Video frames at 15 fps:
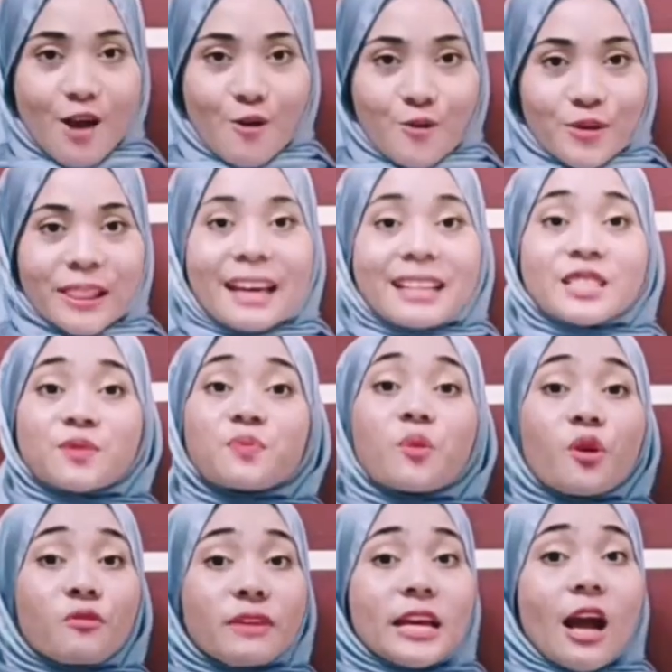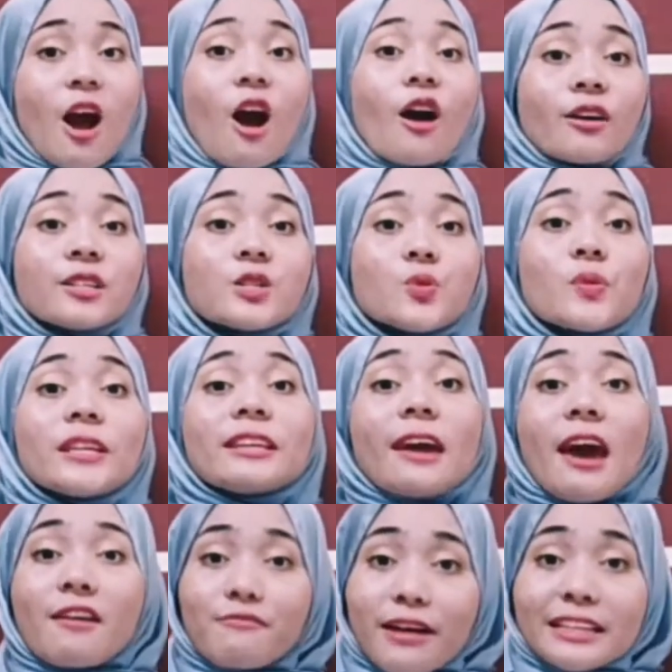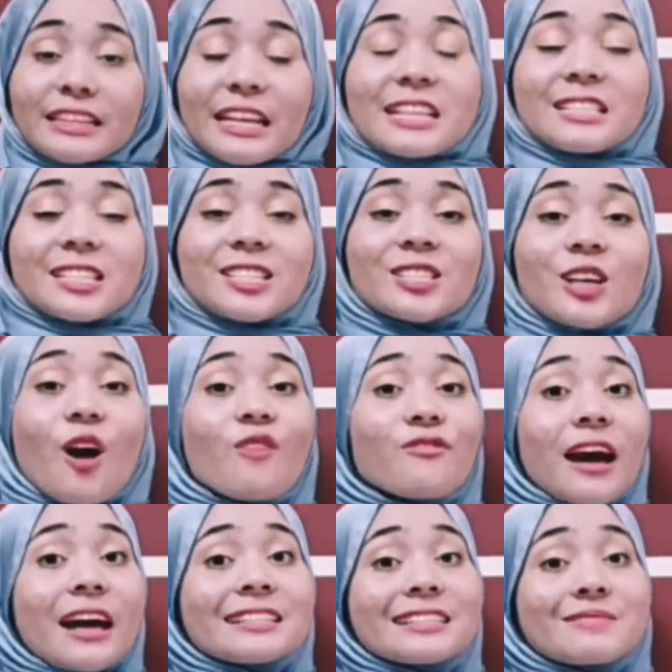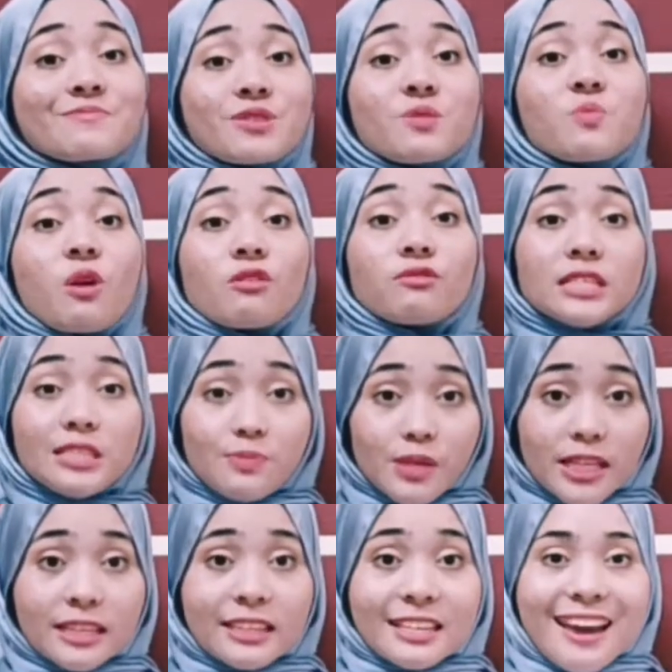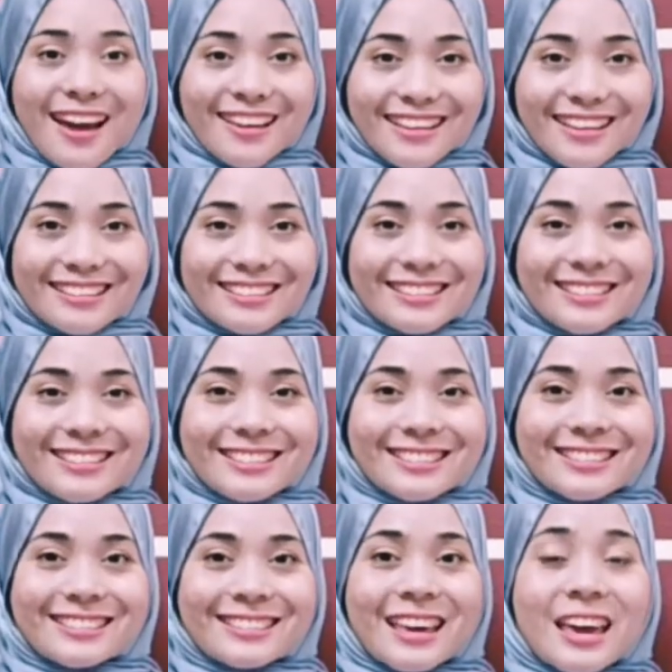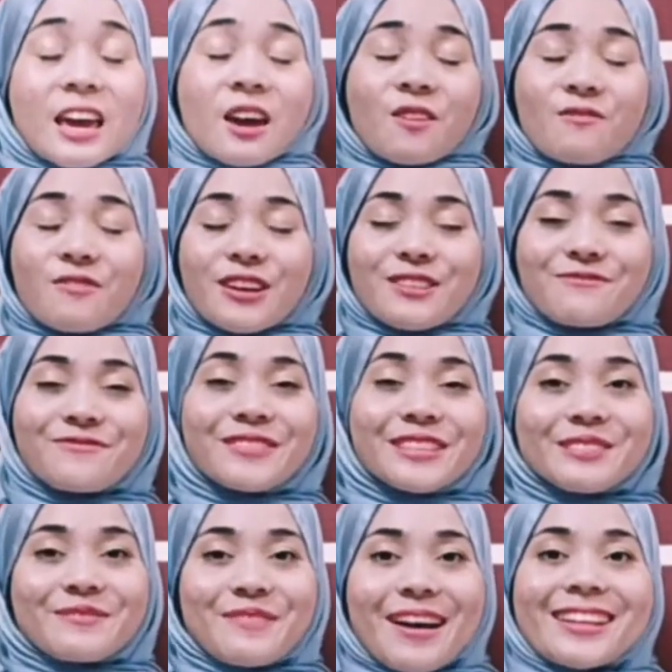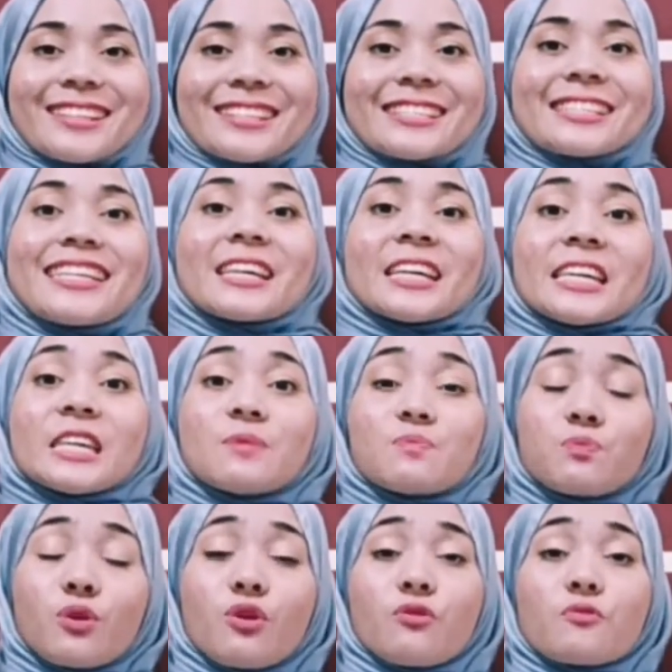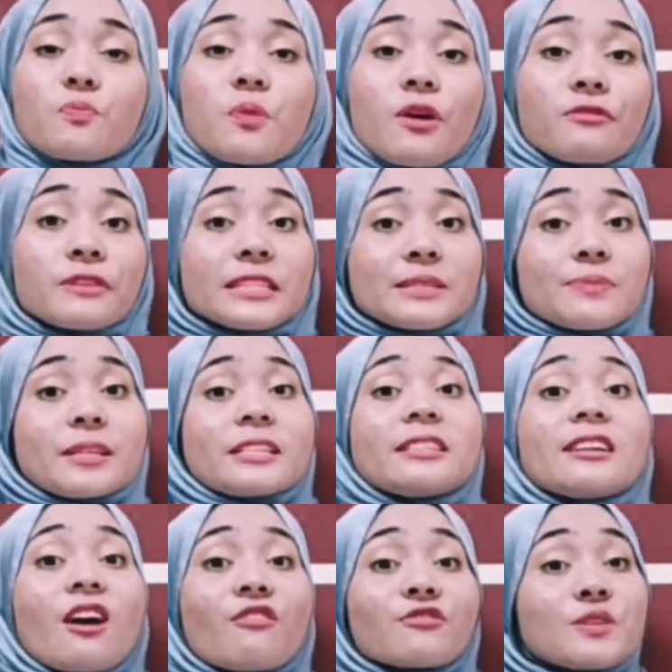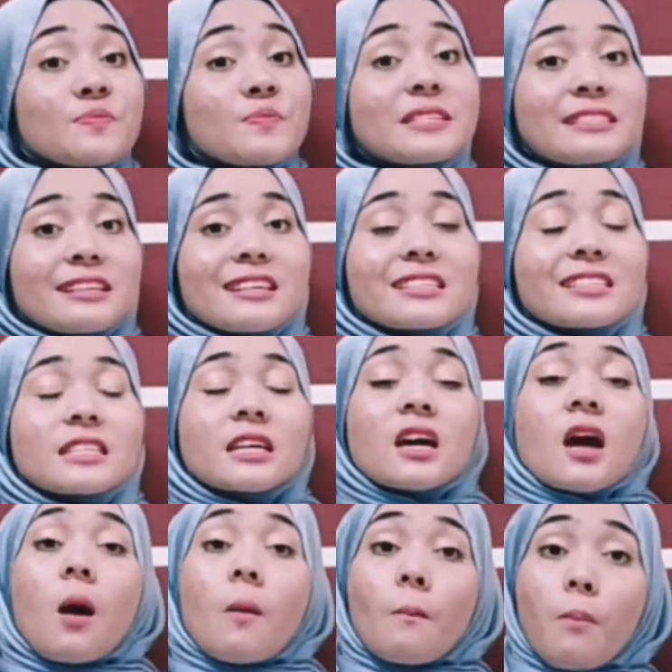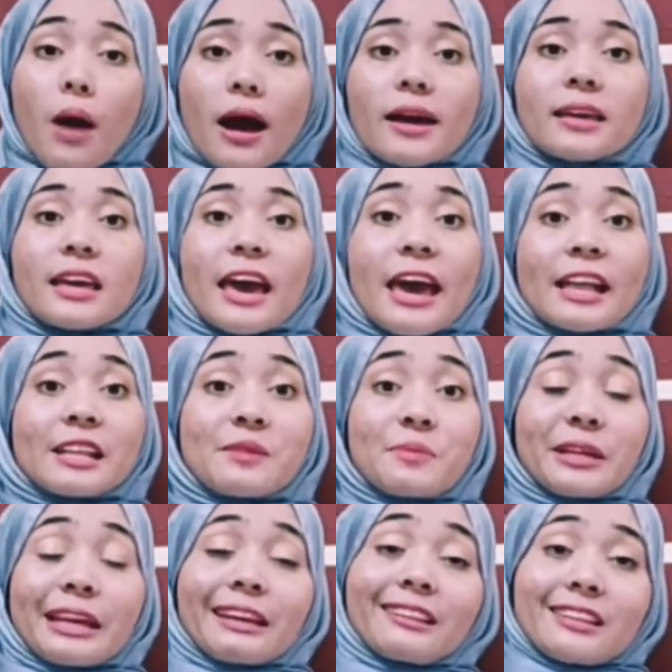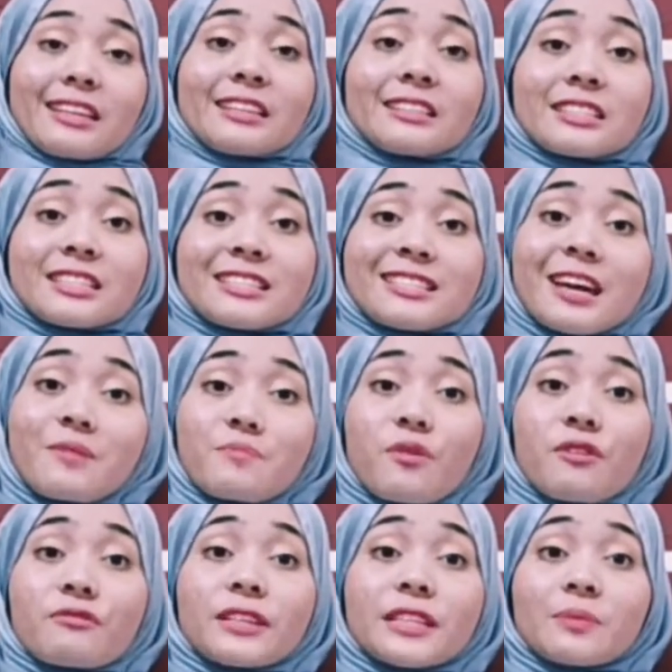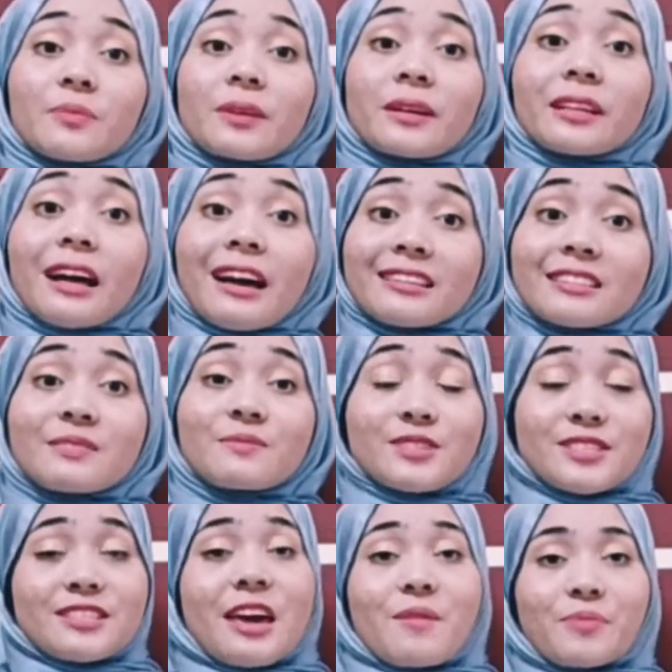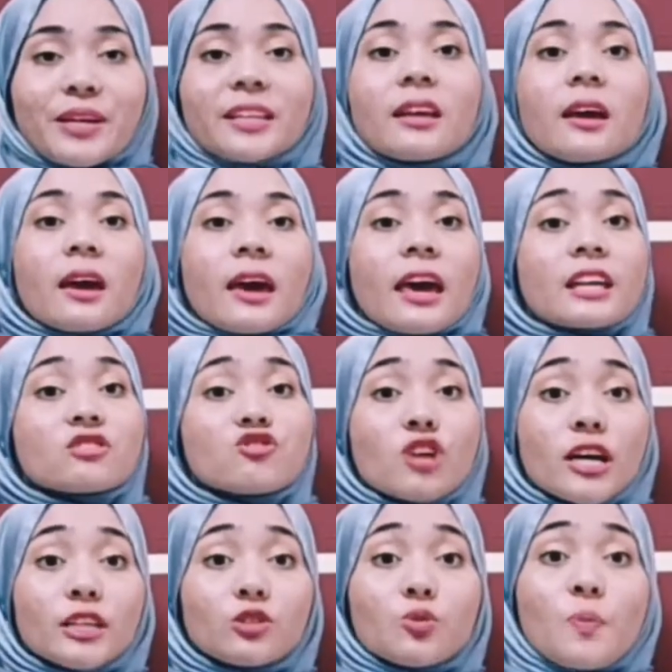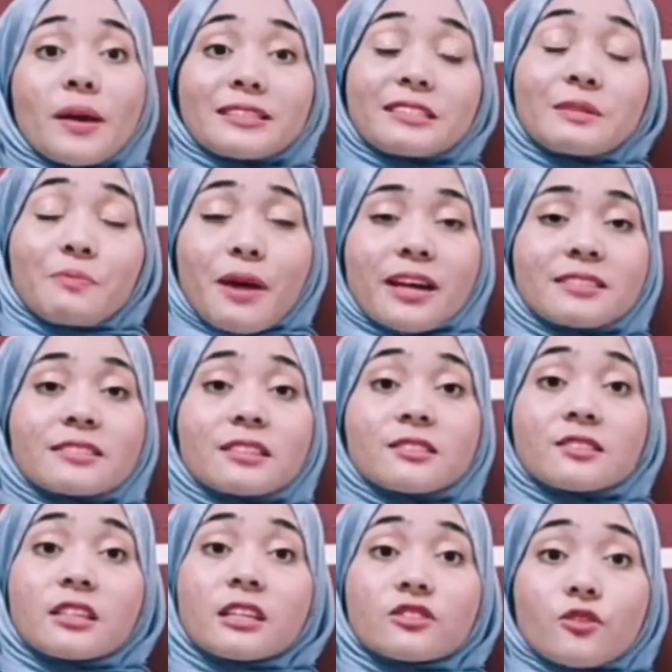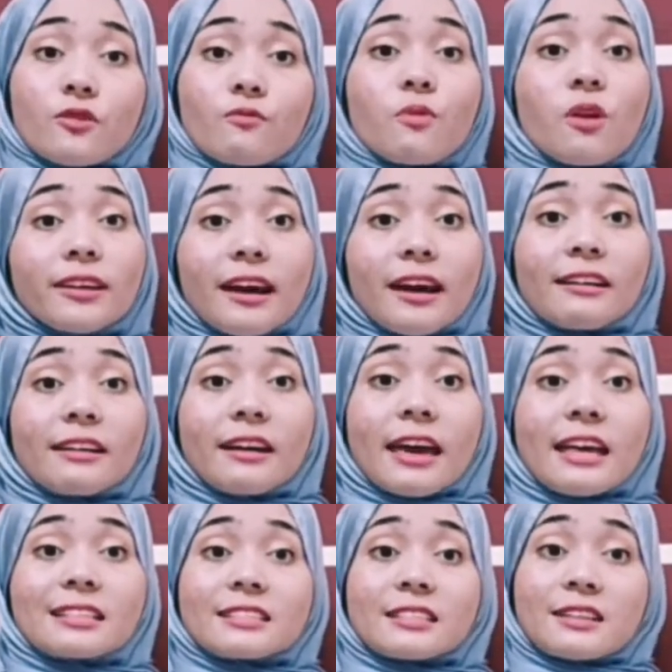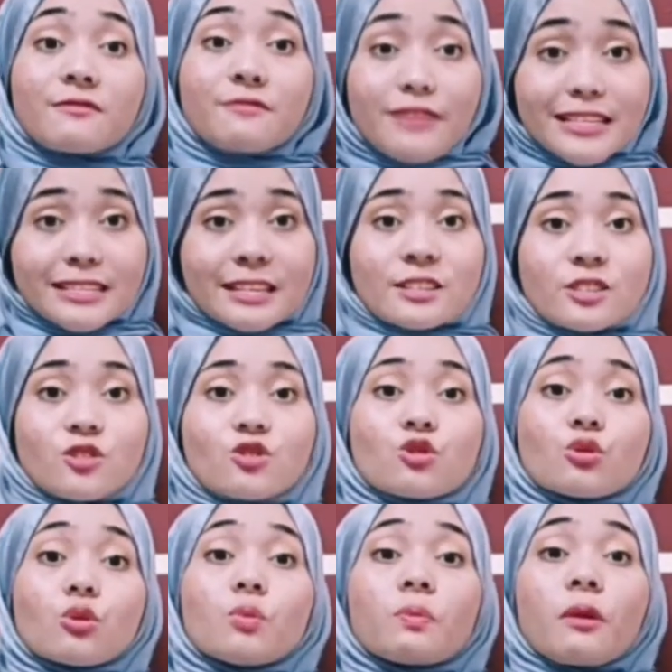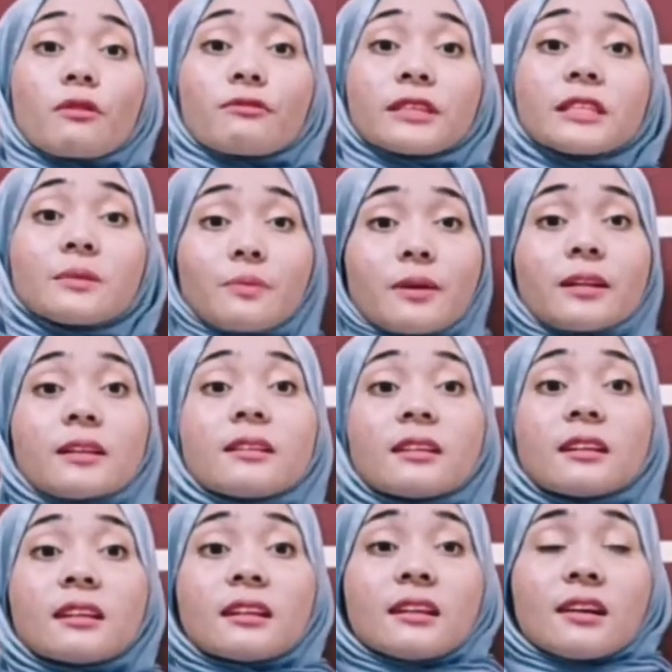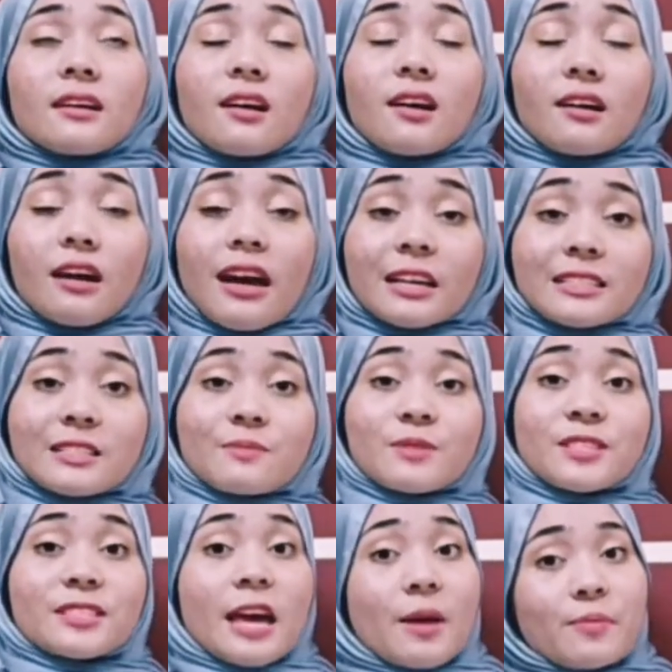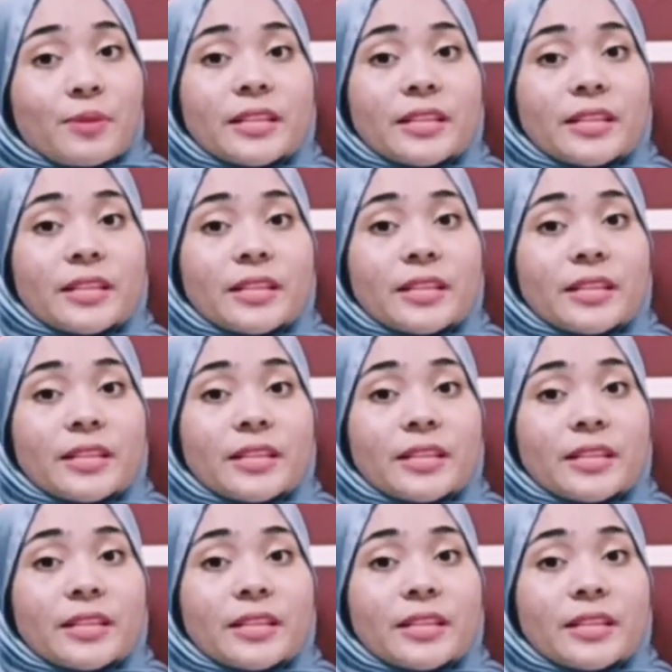Let's moving on with the advantages of customer profitability analysis. For the first one, improve profitability of the business by eliminating the non-profitable customer segment and try to maximize the sales of products and services to profitable customer segment.